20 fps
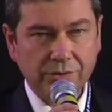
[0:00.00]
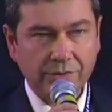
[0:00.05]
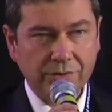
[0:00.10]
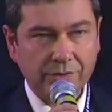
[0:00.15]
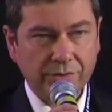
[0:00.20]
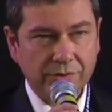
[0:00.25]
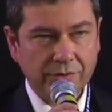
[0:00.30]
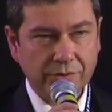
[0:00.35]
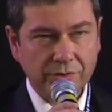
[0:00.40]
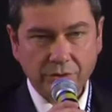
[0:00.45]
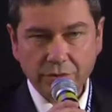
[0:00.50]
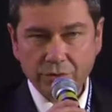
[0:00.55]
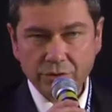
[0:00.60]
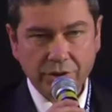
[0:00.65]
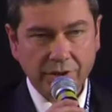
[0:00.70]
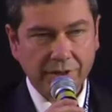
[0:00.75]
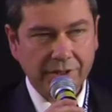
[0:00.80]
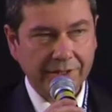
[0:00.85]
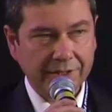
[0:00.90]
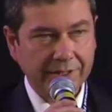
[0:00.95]
uh,
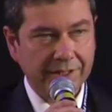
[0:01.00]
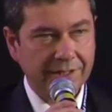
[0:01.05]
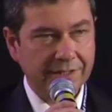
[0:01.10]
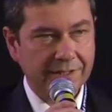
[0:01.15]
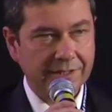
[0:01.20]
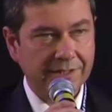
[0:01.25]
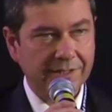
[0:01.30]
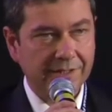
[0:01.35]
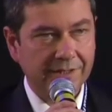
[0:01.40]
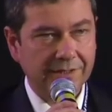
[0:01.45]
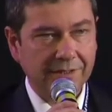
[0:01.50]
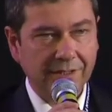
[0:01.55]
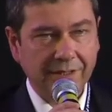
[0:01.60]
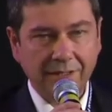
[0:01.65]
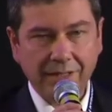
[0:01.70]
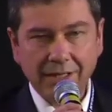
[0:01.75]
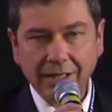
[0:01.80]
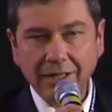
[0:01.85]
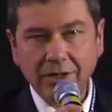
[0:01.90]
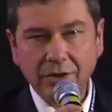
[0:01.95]
social needs that
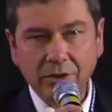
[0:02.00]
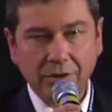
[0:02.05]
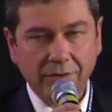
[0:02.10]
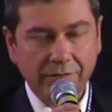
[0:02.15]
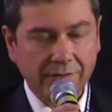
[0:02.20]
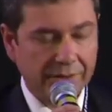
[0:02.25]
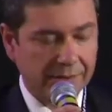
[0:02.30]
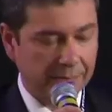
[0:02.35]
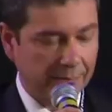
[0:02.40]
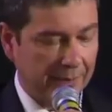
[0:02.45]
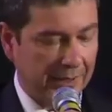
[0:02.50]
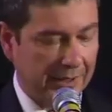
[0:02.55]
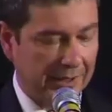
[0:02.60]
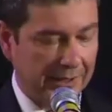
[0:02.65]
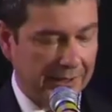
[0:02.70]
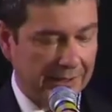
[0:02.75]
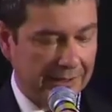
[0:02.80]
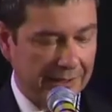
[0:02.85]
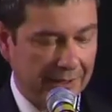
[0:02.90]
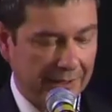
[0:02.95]
are uncovered
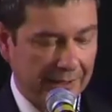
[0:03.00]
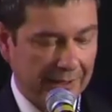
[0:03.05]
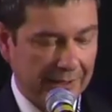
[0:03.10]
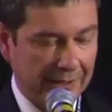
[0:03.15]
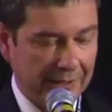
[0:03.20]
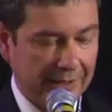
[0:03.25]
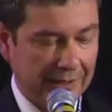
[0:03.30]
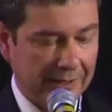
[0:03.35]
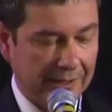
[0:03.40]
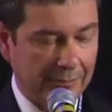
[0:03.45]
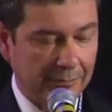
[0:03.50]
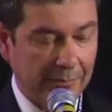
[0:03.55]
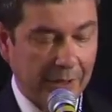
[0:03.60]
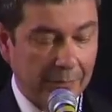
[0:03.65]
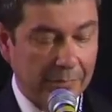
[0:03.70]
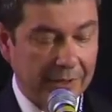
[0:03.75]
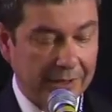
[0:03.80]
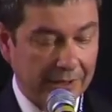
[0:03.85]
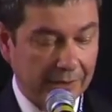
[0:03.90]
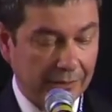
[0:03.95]
by uh,
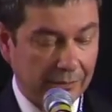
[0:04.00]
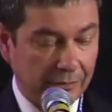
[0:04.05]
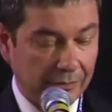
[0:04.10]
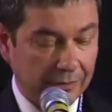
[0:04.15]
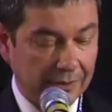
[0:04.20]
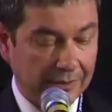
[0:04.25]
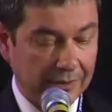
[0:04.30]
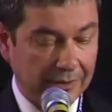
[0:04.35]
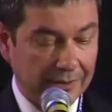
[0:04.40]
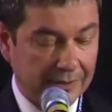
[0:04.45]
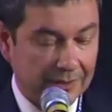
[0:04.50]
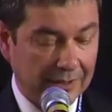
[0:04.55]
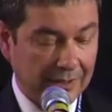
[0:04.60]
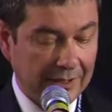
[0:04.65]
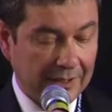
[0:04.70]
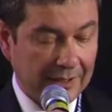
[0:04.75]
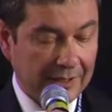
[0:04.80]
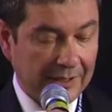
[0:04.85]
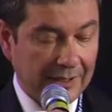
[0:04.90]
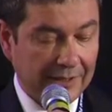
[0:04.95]
public authorities.
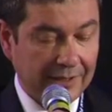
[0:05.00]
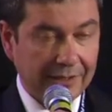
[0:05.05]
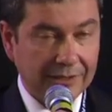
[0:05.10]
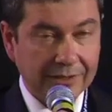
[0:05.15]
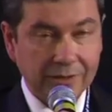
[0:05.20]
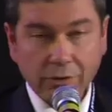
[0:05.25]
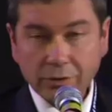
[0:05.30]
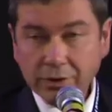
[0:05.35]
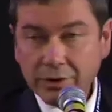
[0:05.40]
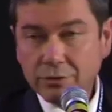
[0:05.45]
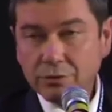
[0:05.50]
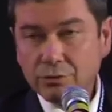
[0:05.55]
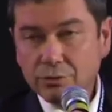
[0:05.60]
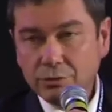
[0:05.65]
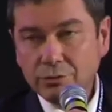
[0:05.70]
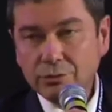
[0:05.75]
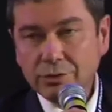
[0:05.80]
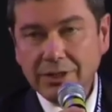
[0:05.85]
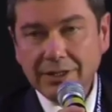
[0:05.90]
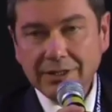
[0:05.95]
Uh, in order to
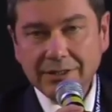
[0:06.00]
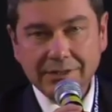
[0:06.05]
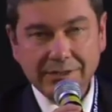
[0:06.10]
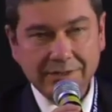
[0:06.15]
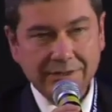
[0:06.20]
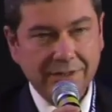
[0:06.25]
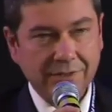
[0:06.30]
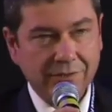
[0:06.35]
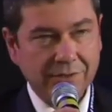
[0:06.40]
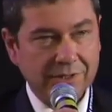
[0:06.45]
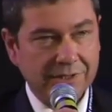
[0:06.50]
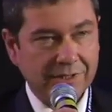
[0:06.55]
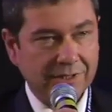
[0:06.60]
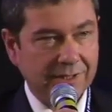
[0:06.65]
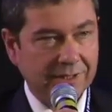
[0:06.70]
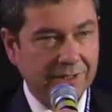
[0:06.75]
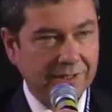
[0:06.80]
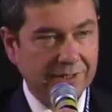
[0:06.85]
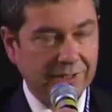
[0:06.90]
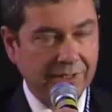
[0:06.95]
do that, there is,
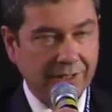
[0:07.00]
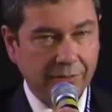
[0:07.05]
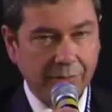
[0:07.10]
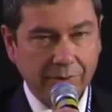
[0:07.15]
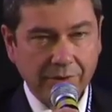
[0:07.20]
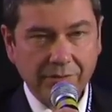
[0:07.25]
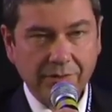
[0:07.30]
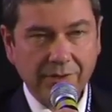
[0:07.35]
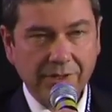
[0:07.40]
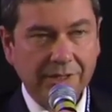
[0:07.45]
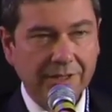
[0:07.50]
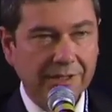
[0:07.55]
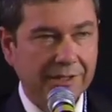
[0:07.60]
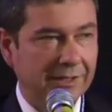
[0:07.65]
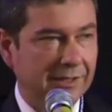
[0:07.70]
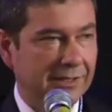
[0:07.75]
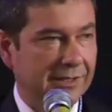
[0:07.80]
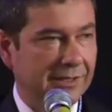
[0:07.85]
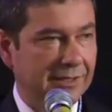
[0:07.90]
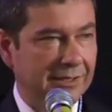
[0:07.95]
a, however,
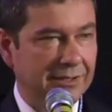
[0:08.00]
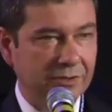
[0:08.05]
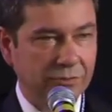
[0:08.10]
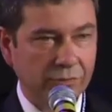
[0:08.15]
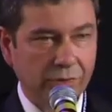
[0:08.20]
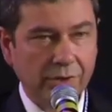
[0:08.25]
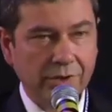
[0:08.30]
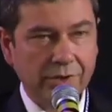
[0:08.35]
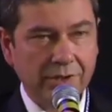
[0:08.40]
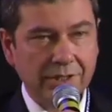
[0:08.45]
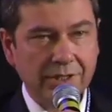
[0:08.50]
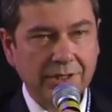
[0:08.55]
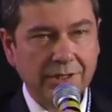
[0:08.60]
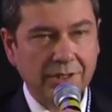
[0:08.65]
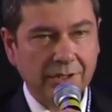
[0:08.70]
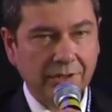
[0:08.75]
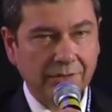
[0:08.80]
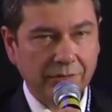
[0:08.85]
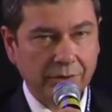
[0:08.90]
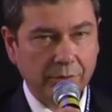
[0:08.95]
a strong need
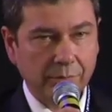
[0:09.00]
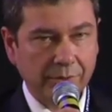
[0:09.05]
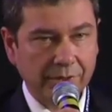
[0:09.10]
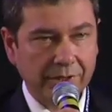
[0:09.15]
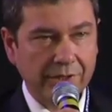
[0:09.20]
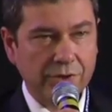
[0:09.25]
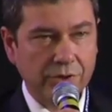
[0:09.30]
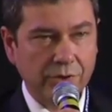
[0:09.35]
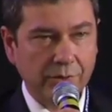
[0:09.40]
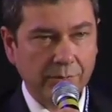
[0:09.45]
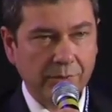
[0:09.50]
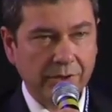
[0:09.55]
of cooperation